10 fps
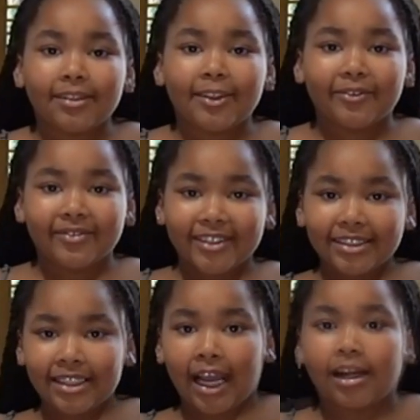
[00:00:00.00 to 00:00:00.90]
In the
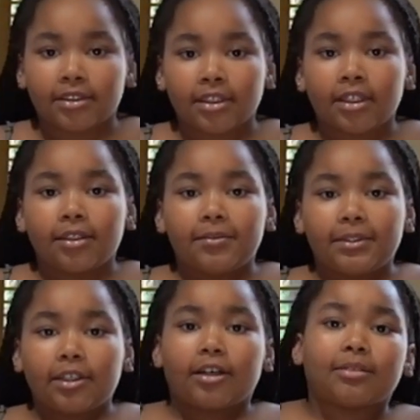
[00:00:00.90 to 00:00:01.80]
first hour,
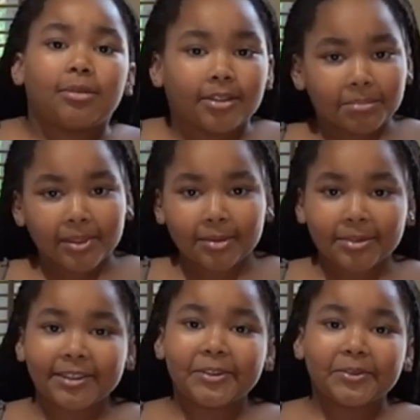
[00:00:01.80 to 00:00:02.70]
we talk about
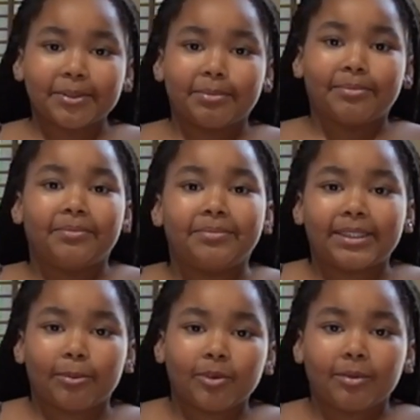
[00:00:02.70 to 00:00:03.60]
barbecue or
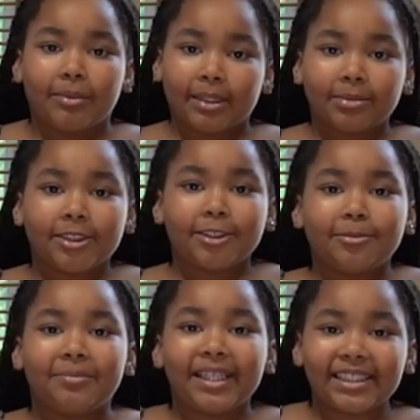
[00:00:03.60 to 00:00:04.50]
something
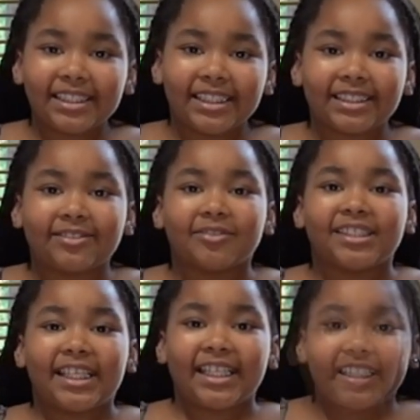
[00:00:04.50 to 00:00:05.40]
barbecue business
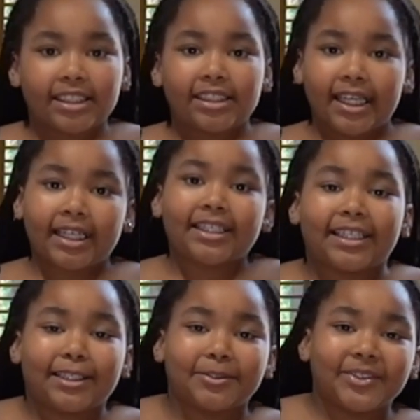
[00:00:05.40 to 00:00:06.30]
related. The
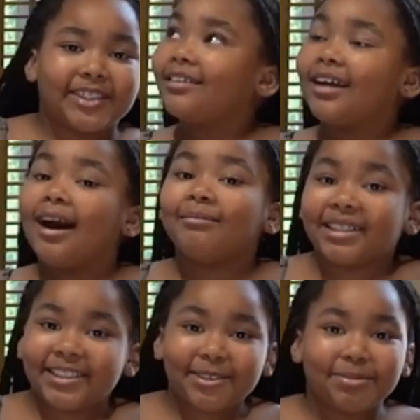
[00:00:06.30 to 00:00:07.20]
second hour, come
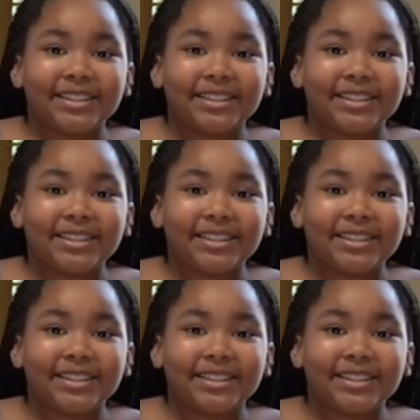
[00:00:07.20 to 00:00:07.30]
as you